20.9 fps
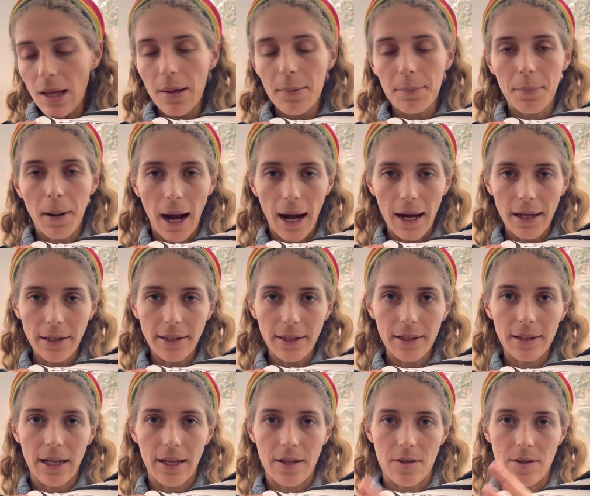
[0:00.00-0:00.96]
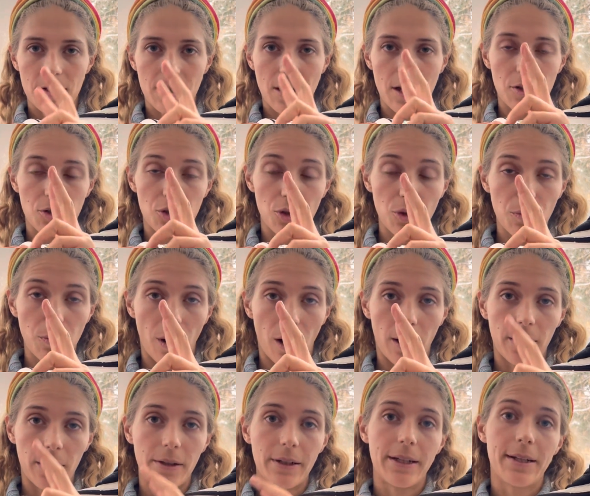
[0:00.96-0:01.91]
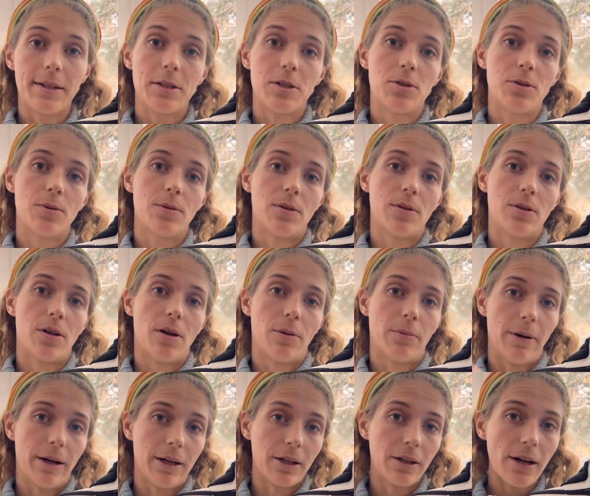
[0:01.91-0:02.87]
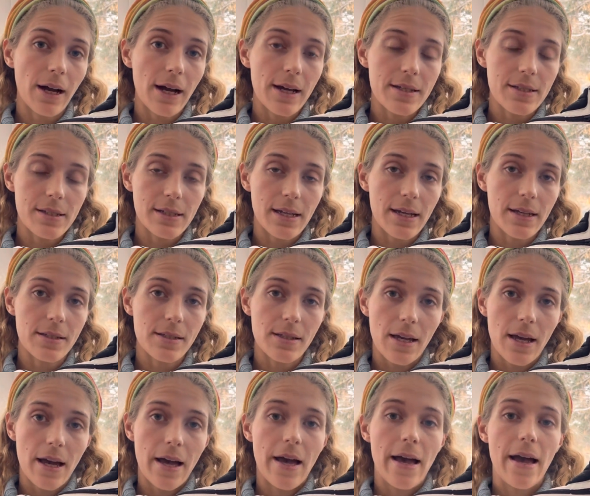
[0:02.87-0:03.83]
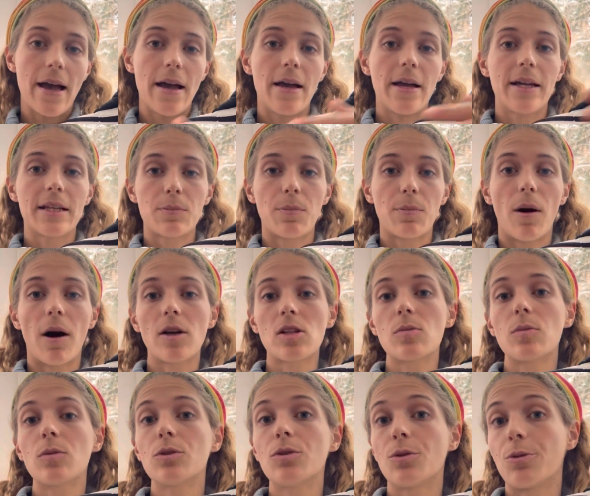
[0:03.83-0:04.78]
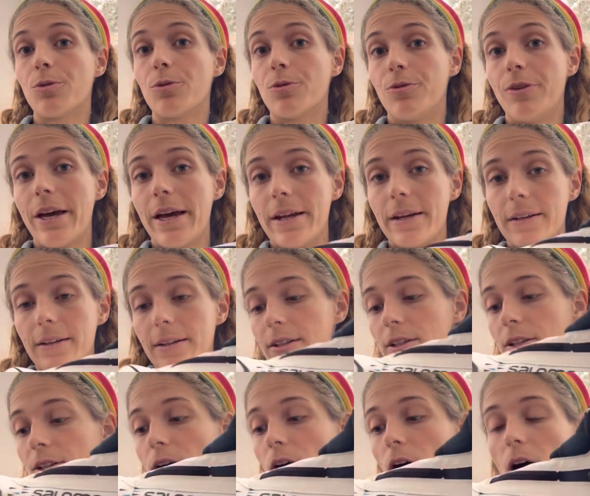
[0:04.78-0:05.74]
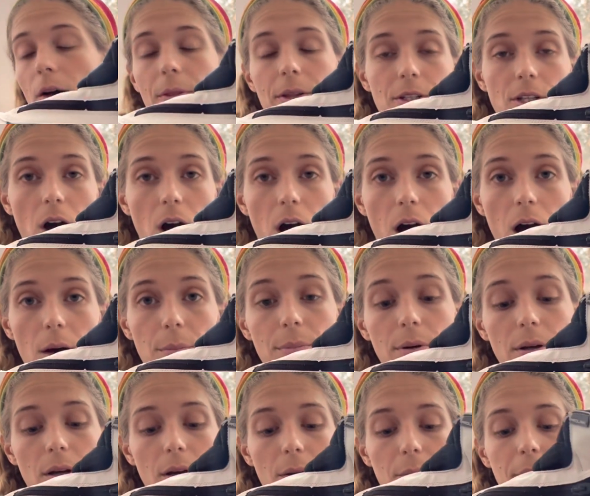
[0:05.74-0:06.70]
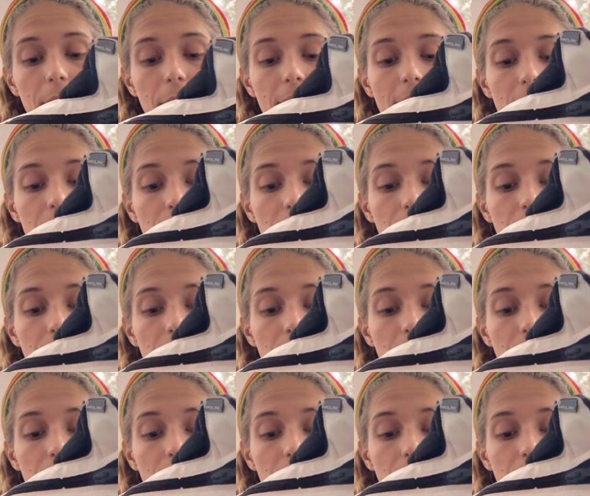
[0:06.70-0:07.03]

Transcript: Pilot as a 2-bar into a regular SNS, it's possible you'll fit on the top, but then